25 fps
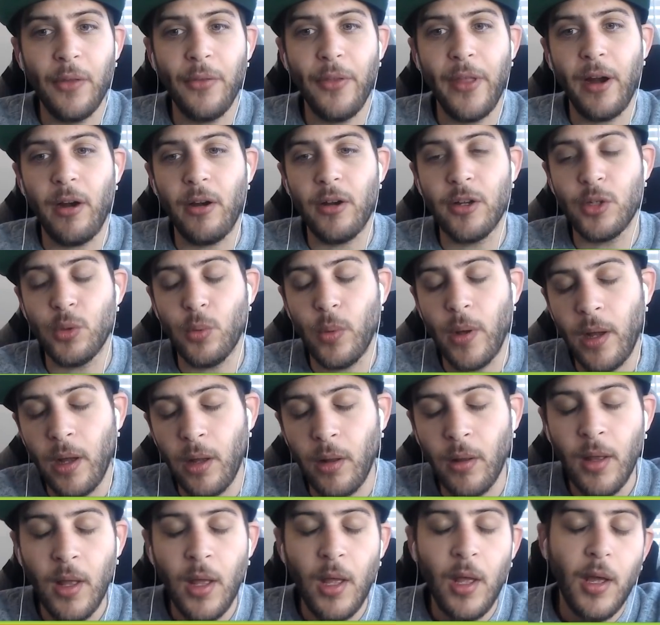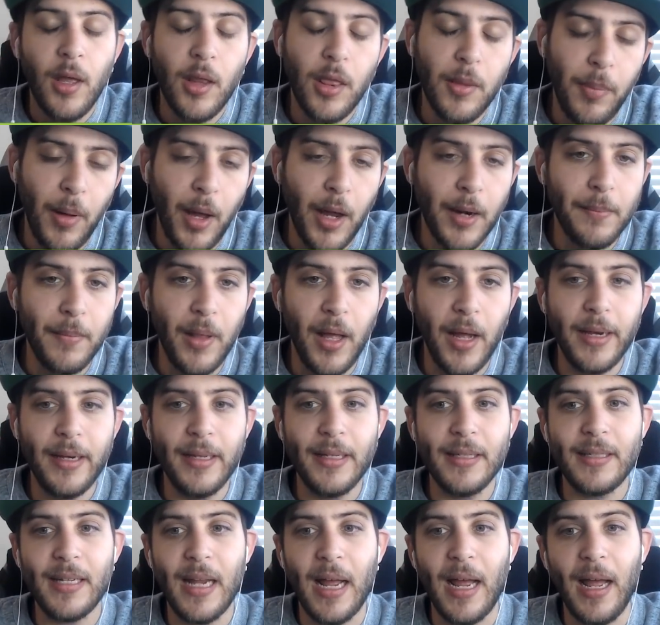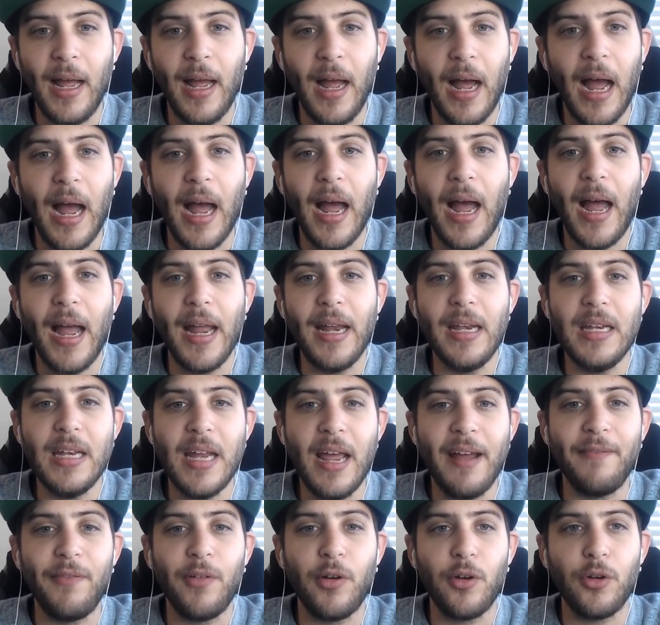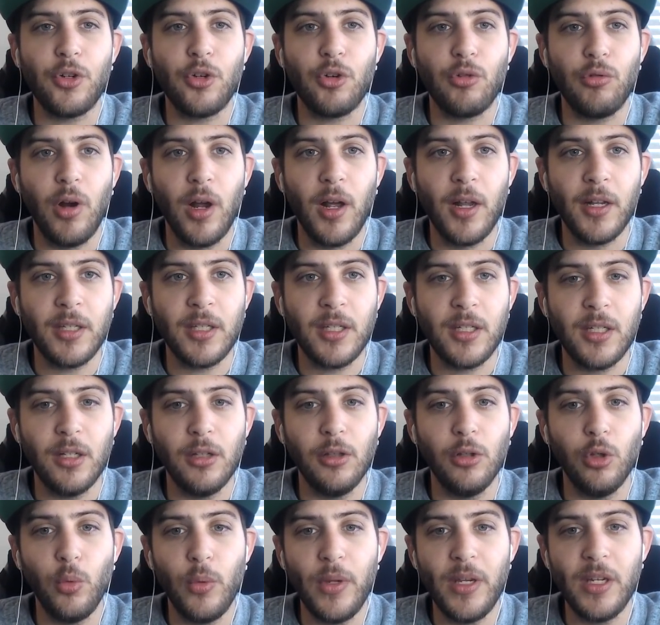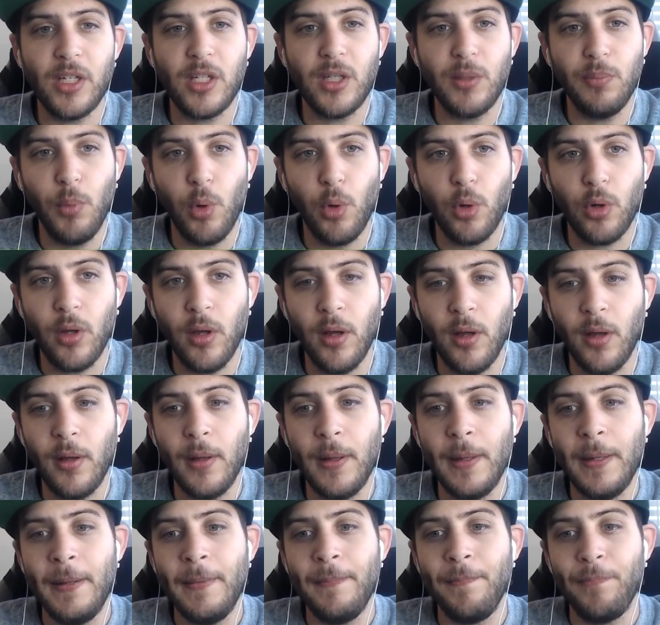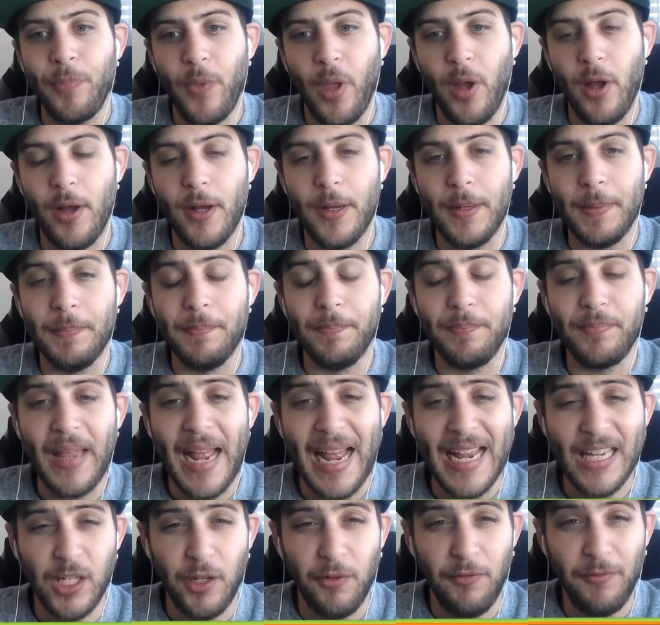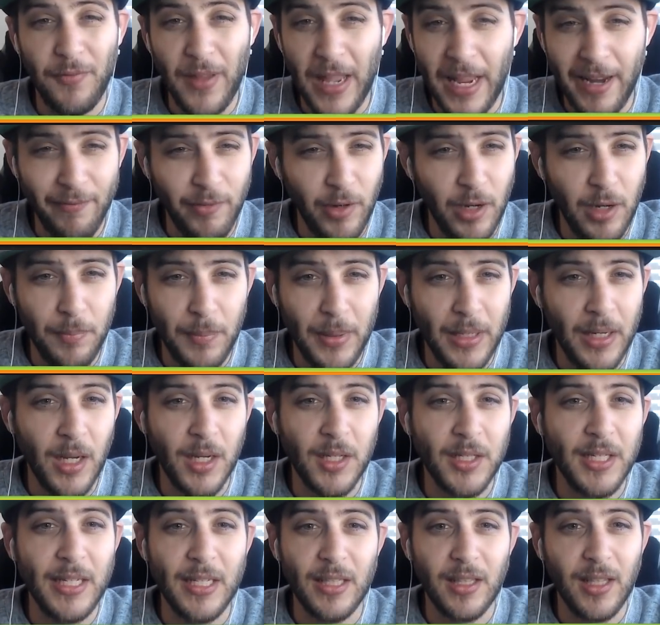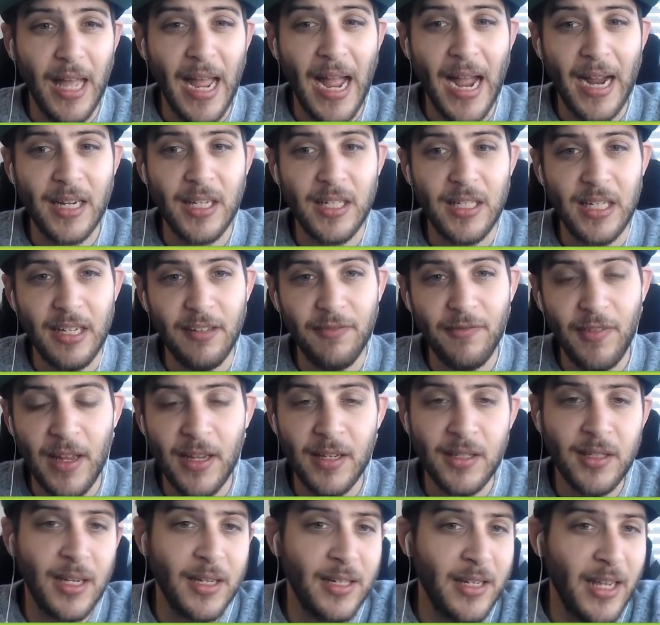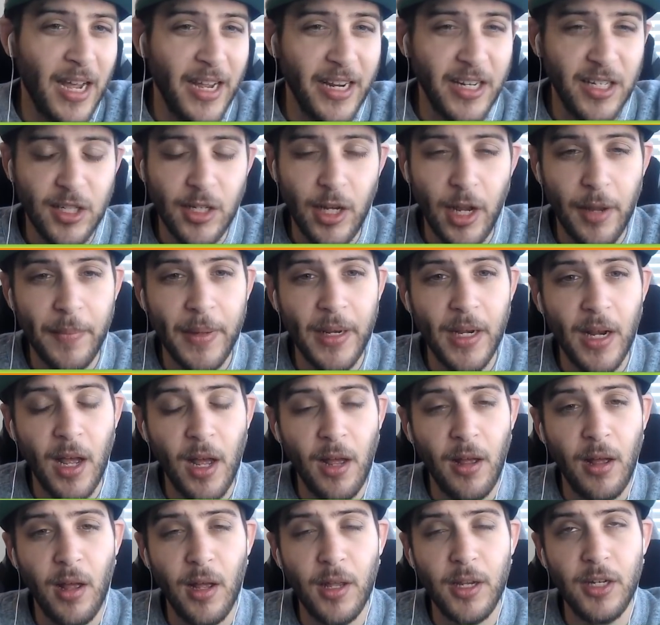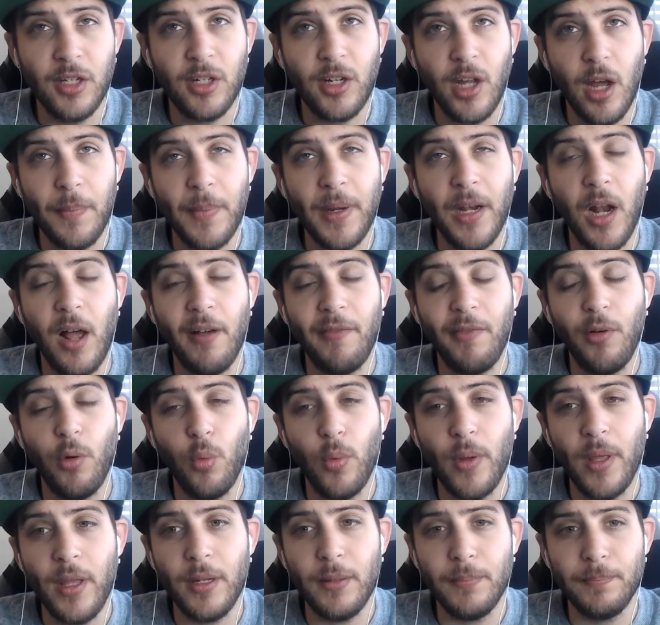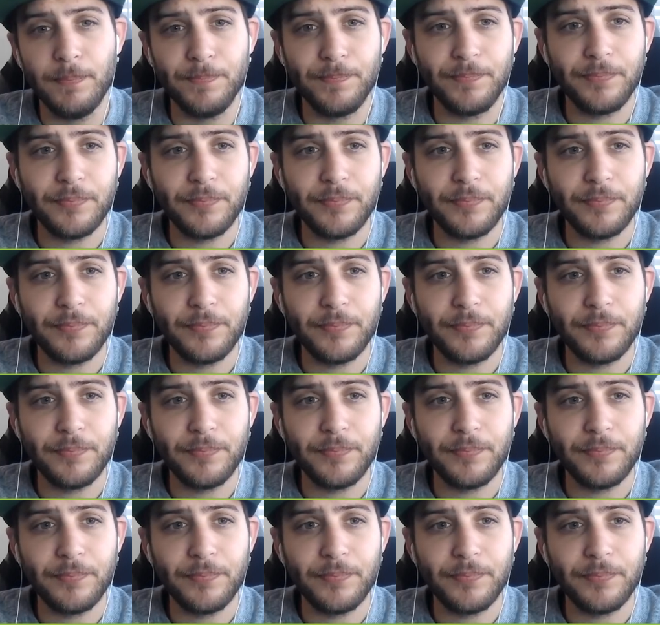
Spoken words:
there as well. The bottom line is I never trust Luis Smolka as a favorite because he lacks defense, and yet he's coming off a win